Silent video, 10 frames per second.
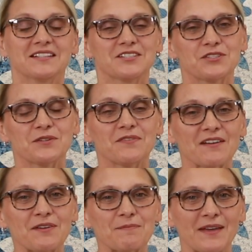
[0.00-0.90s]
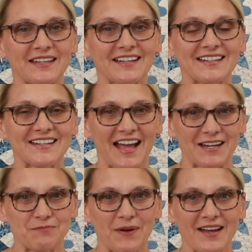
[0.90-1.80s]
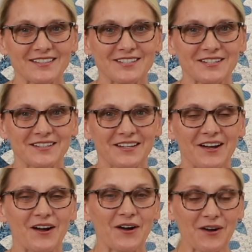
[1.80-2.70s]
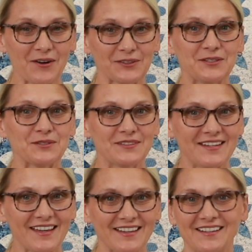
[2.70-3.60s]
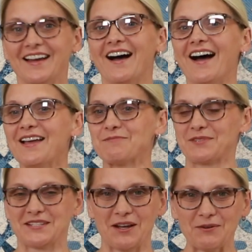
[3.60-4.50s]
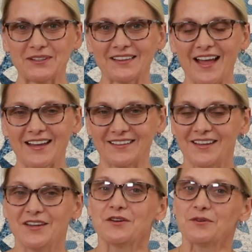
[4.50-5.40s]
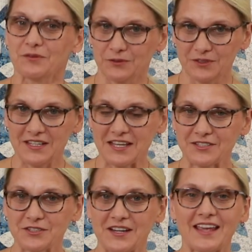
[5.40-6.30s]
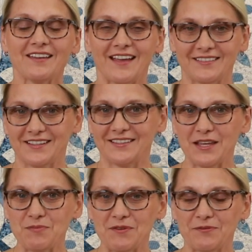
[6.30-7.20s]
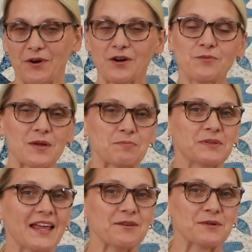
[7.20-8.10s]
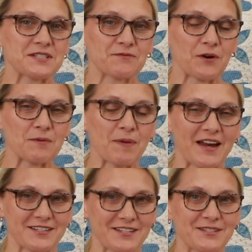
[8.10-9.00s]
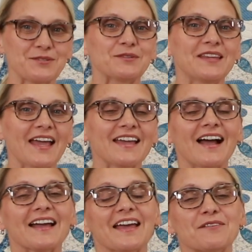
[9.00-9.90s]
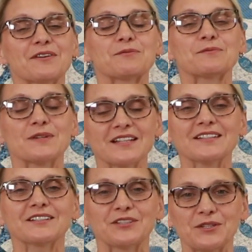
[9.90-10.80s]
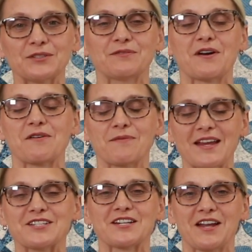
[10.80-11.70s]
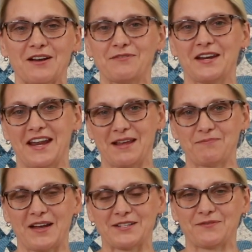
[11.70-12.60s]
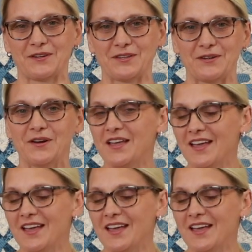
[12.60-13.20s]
Did you ever made a nine patch? Oh, you did. I'm so glad yesterday and the day before we play with four patches. Today I have a really cute variation of a nine patch for you